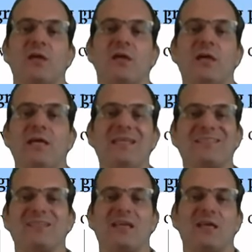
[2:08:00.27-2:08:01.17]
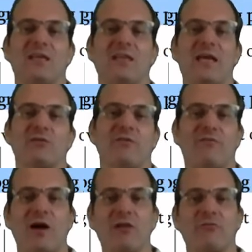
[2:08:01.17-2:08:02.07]
is the end of
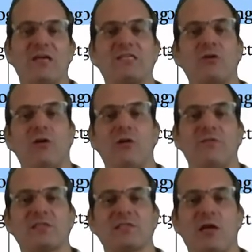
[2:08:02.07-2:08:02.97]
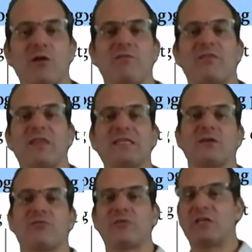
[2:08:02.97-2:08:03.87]
file reached. All of these low-level things are
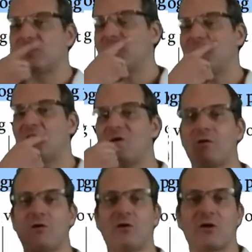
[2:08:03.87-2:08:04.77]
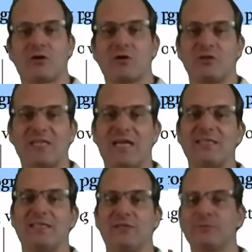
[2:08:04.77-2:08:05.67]
reached here, or are contained here.